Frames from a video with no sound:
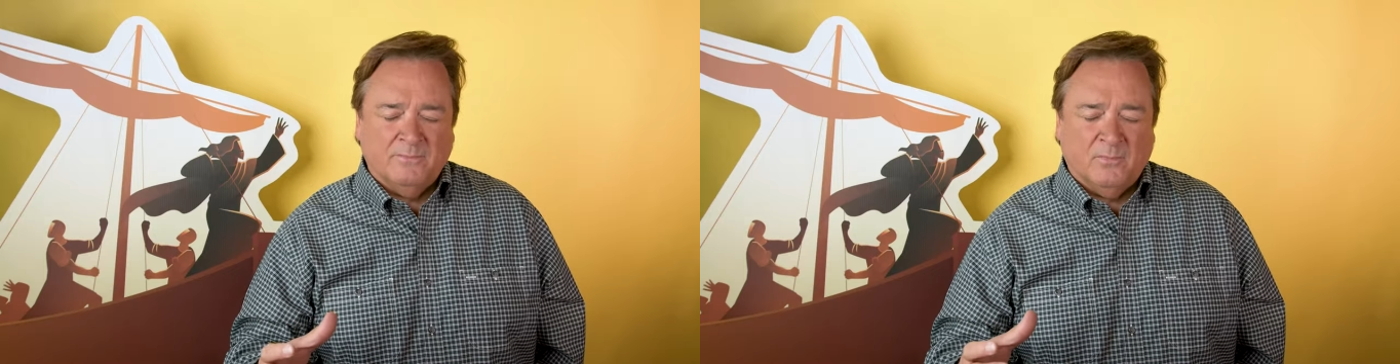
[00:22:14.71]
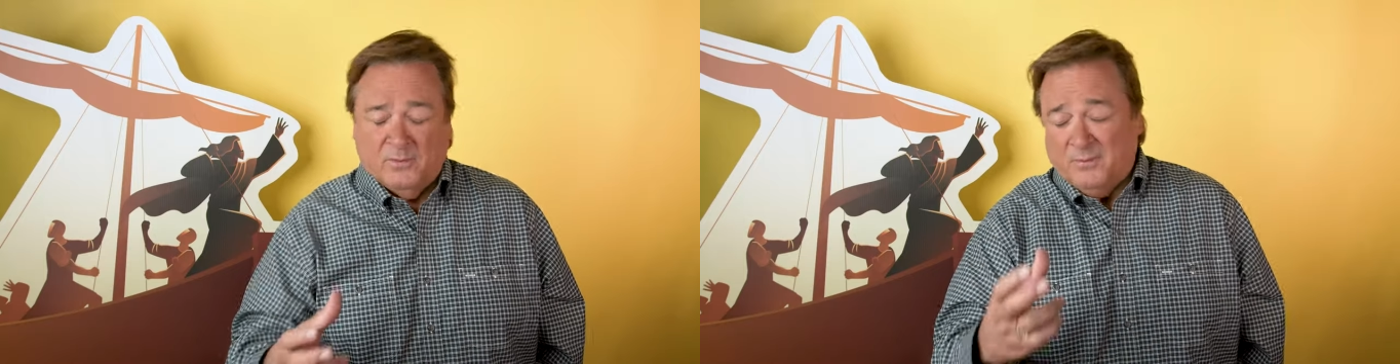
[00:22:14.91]

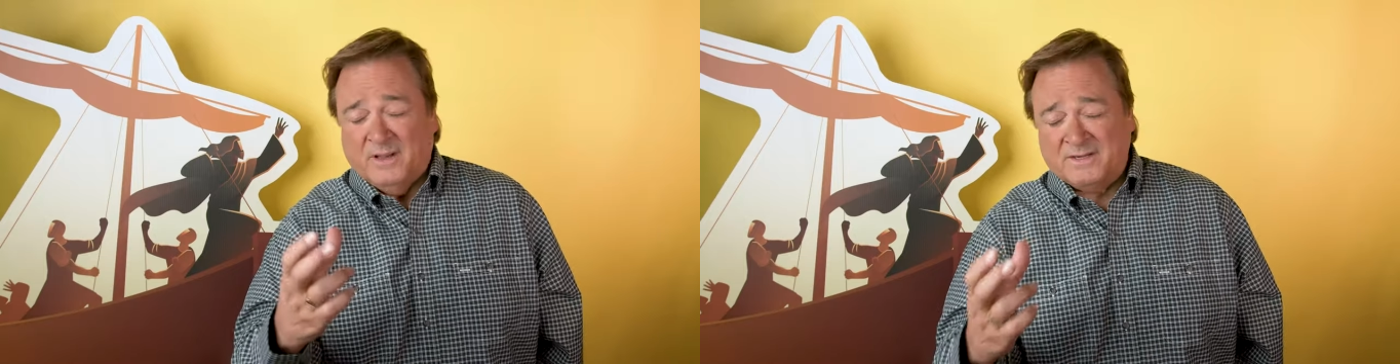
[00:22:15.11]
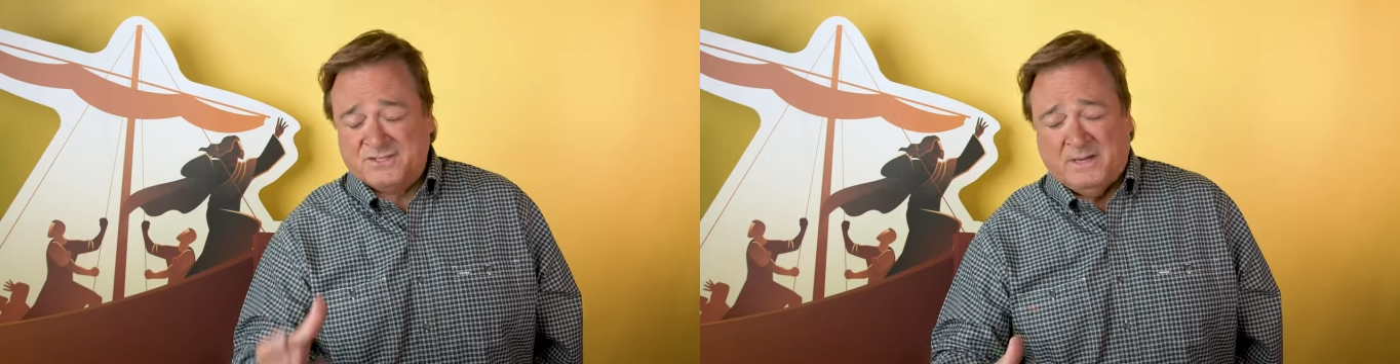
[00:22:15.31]
We're
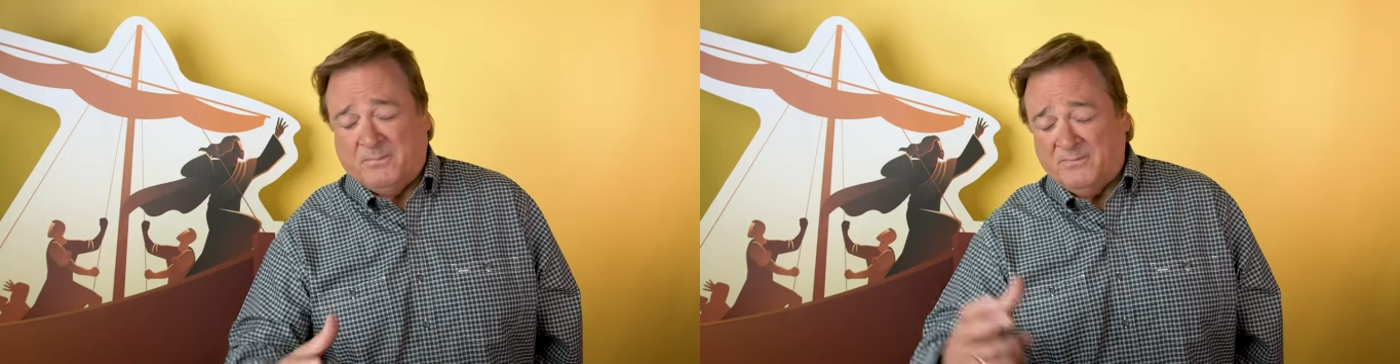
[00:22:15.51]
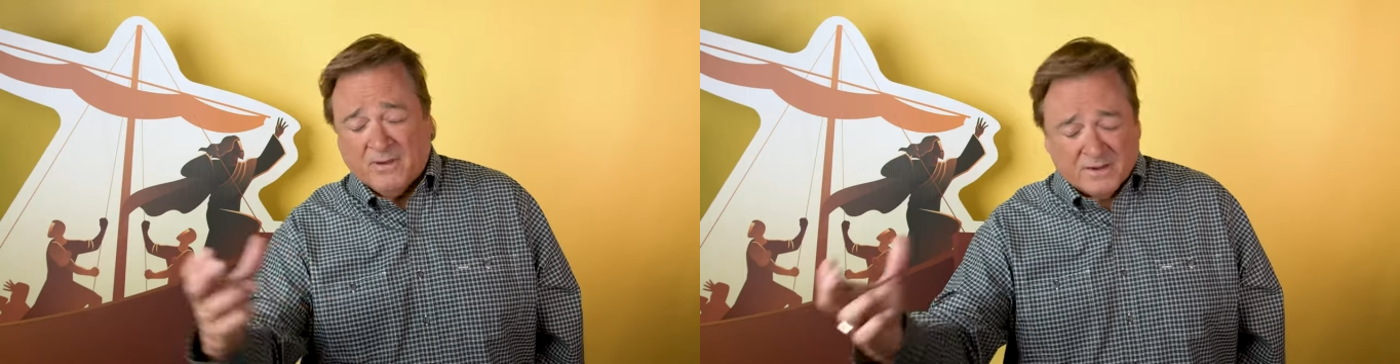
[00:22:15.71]
like sheep.
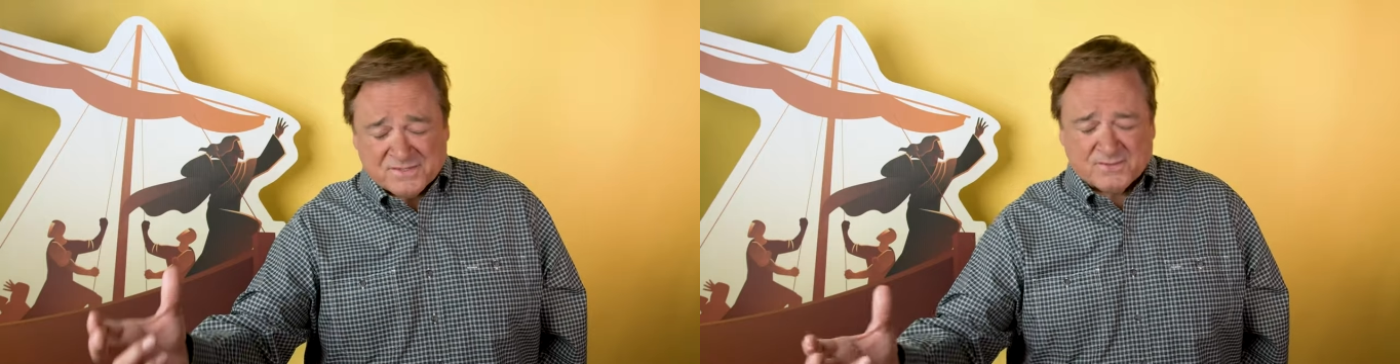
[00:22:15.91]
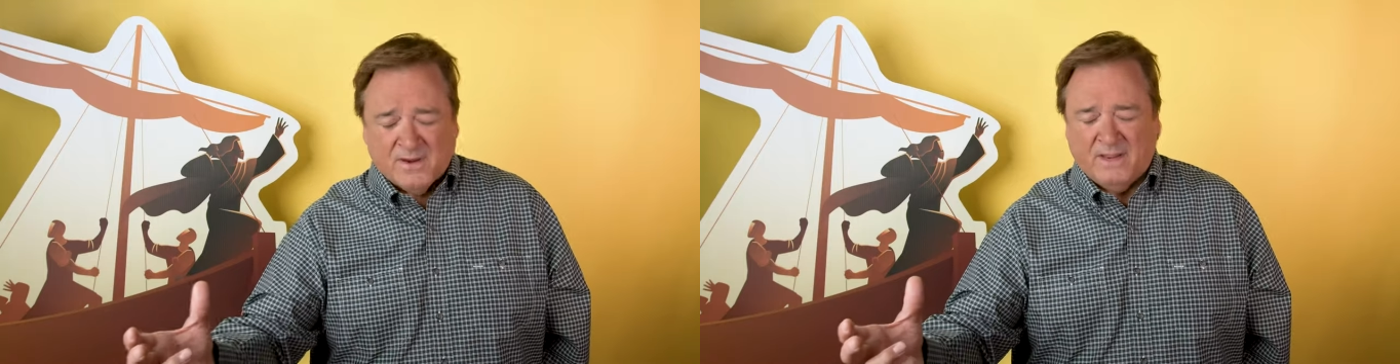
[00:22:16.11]
We've gone
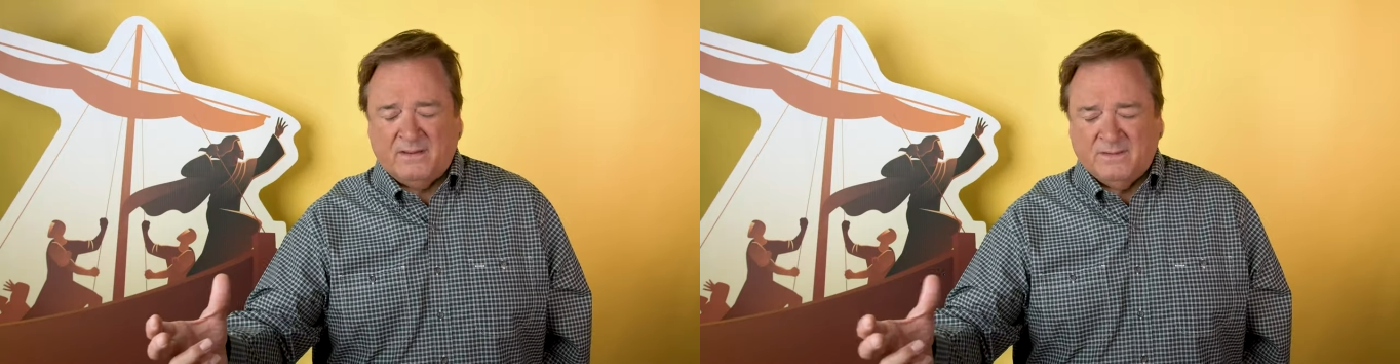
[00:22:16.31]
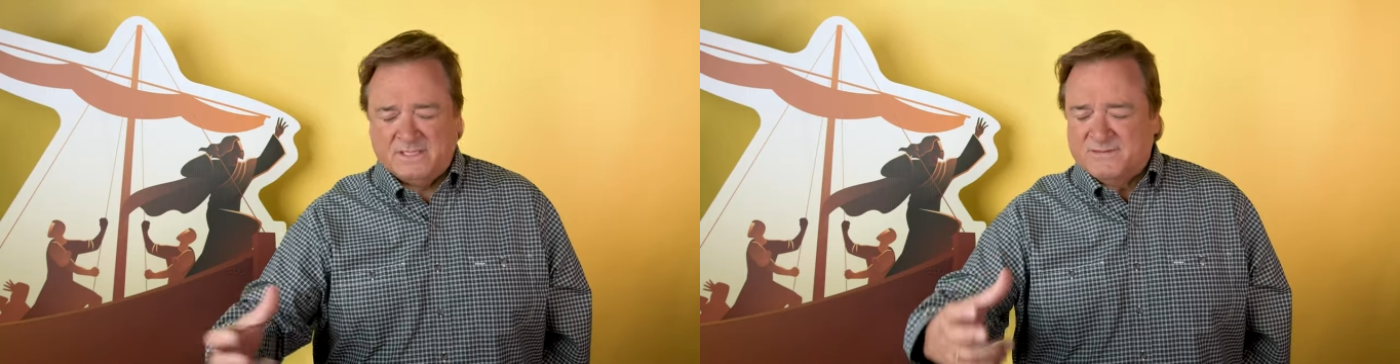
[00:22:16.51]
astray,
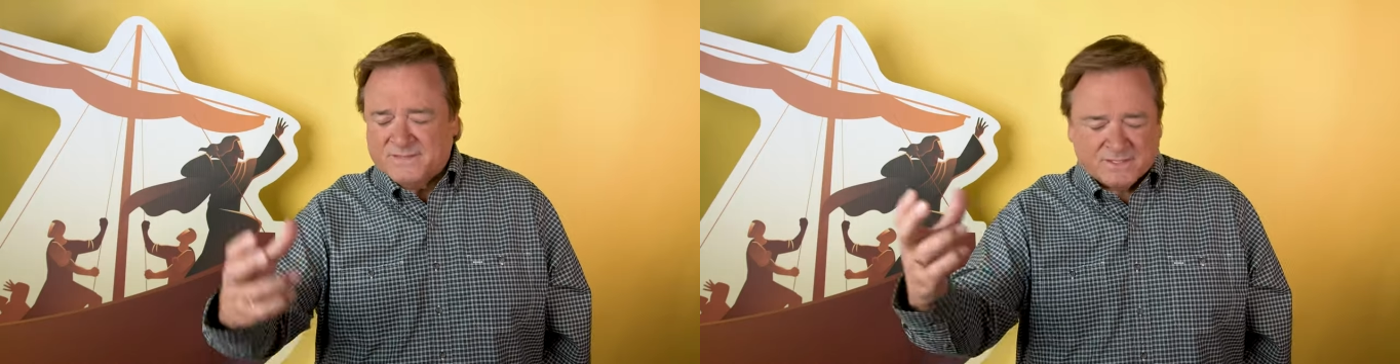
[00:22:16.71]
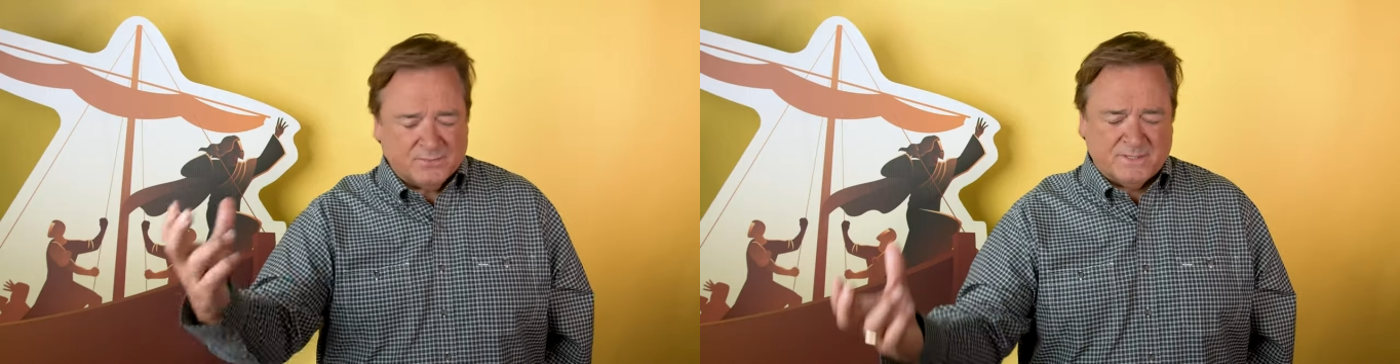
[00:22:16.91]
each of
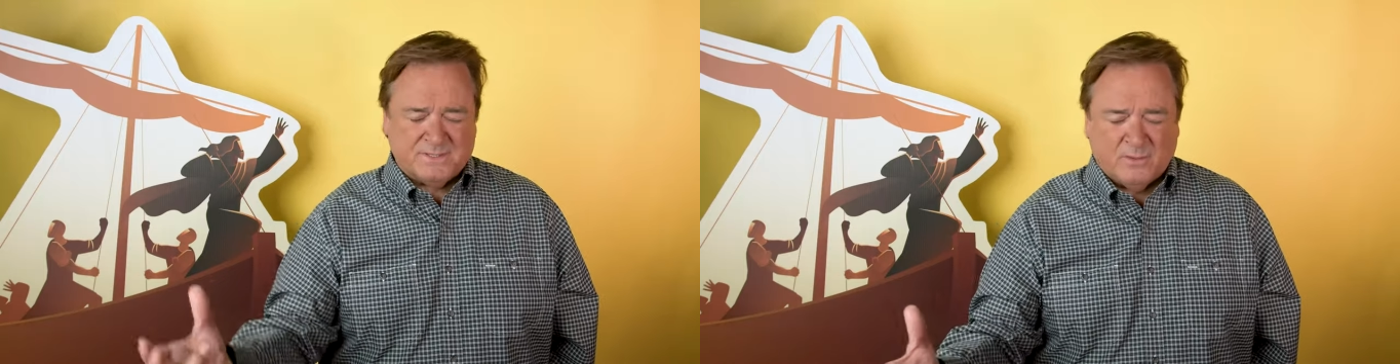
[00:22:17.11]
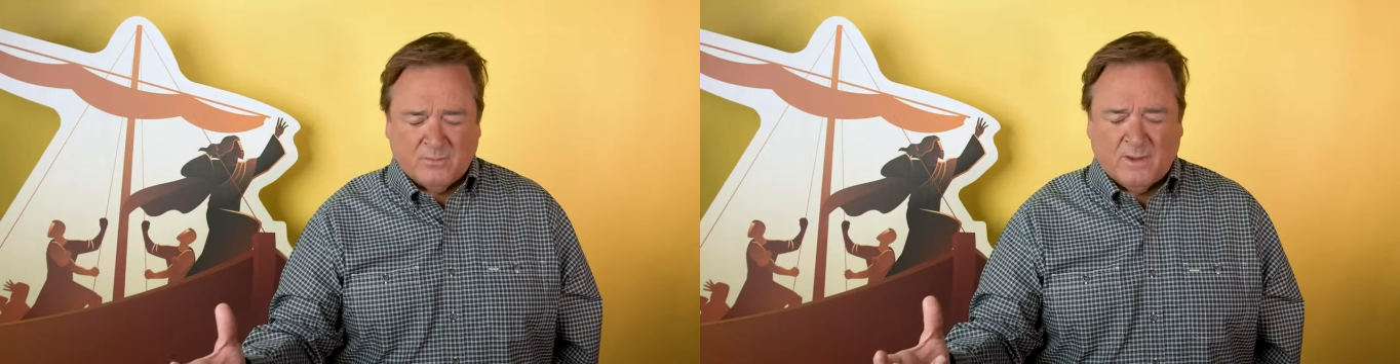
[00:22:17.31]
us to
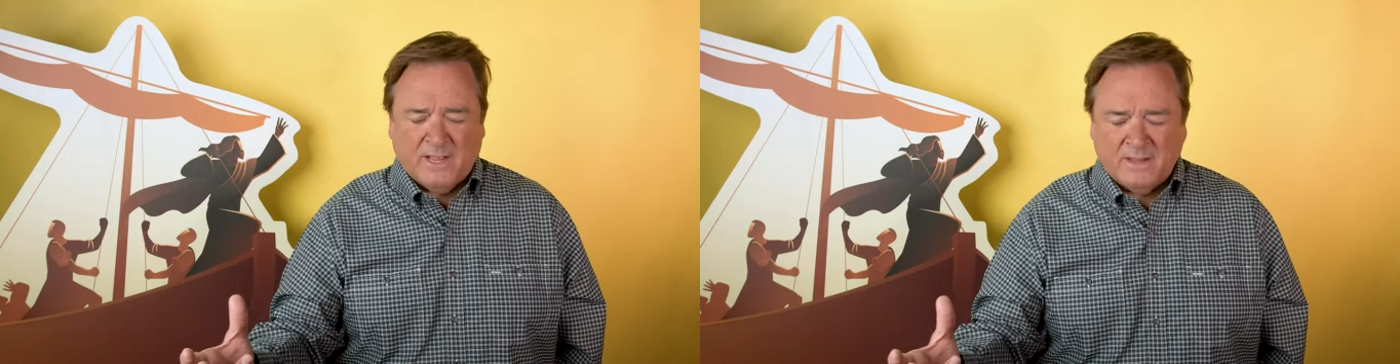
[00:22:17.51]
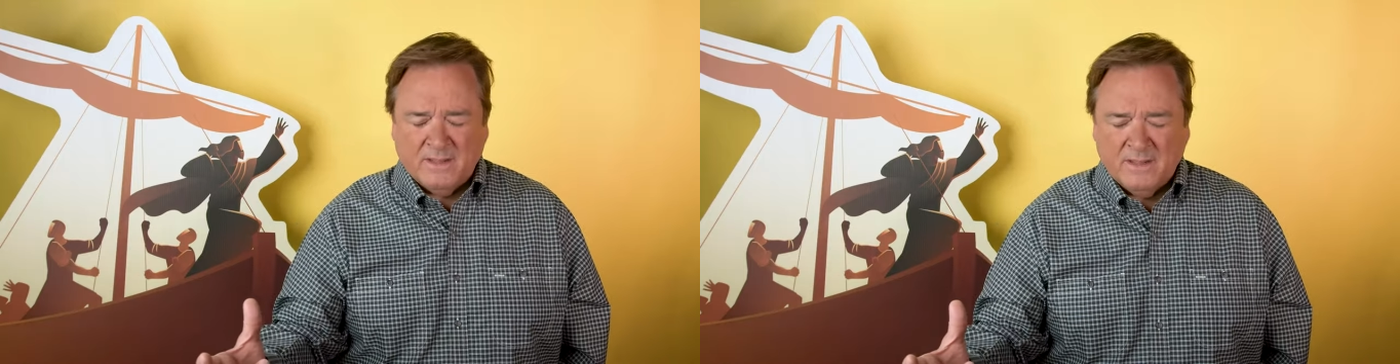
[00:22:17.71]
his own
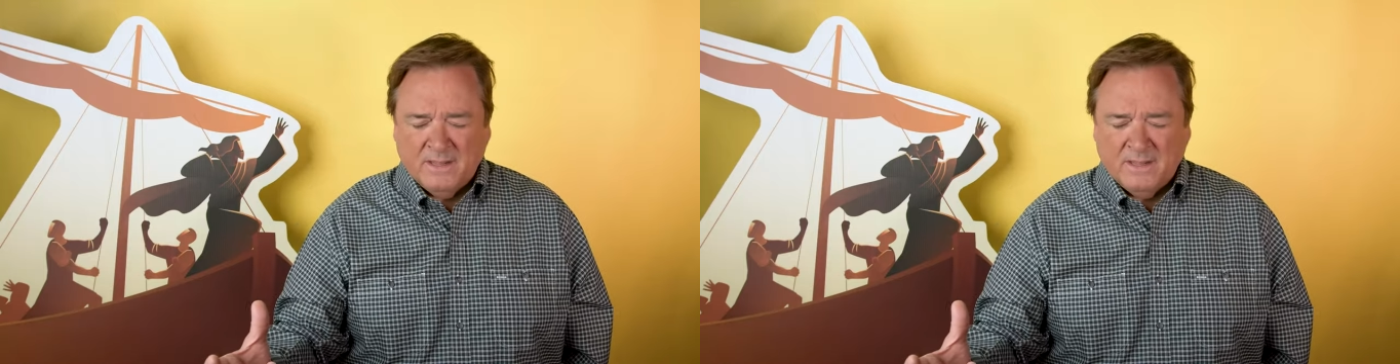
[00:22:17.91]
way.